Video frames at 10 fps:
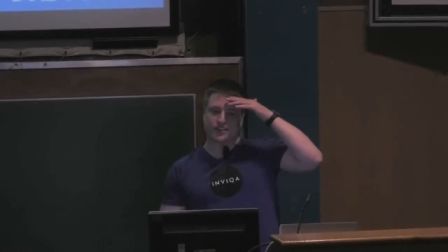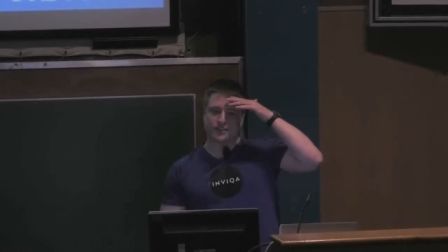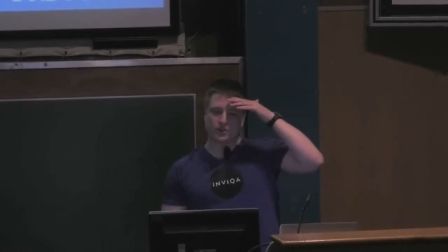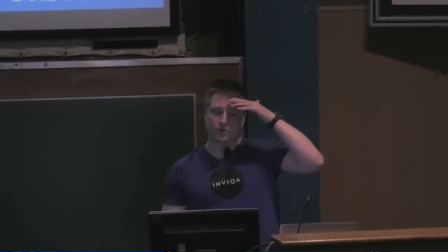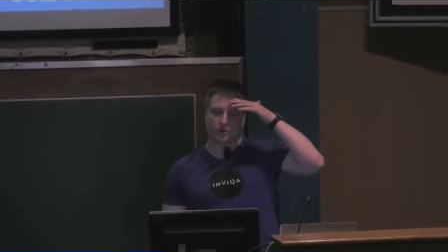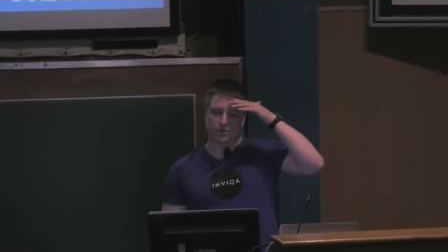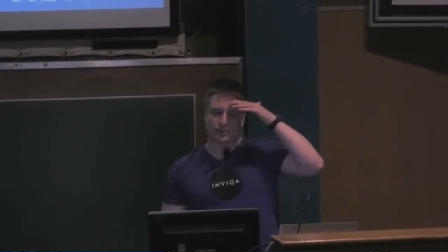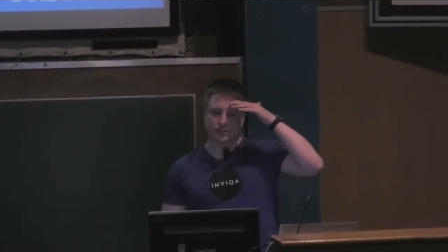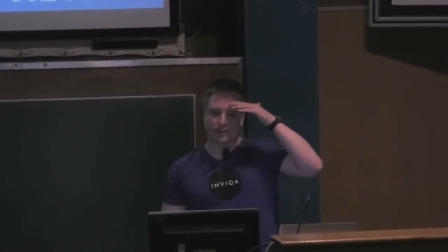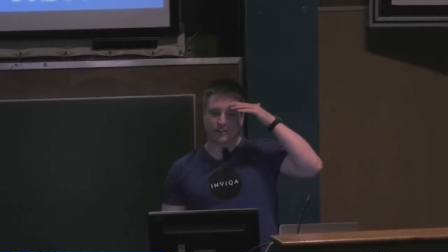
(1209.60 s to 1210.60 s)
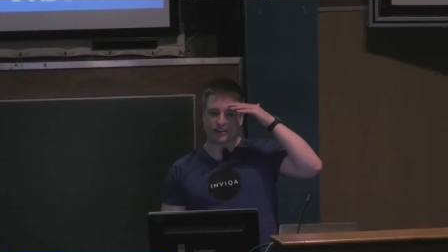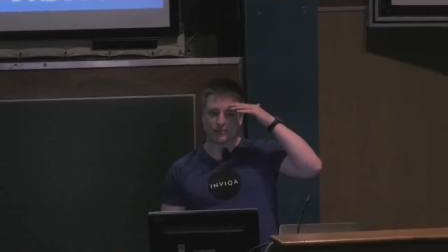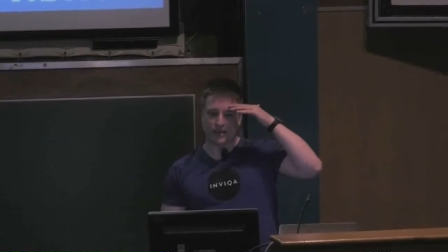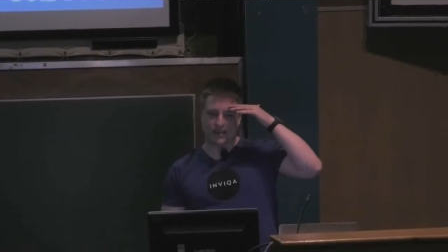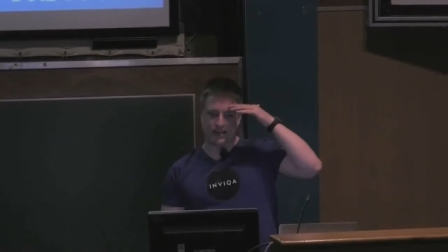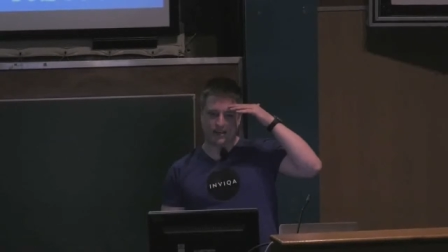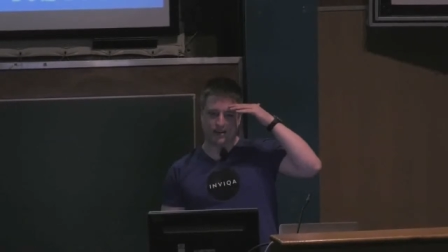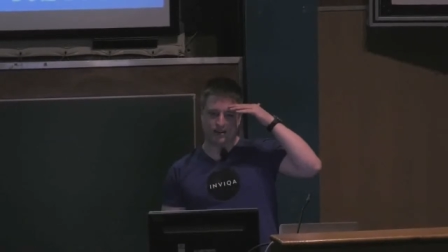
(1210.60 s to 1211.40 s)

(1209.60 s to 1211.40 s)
that this talk wasn't going to be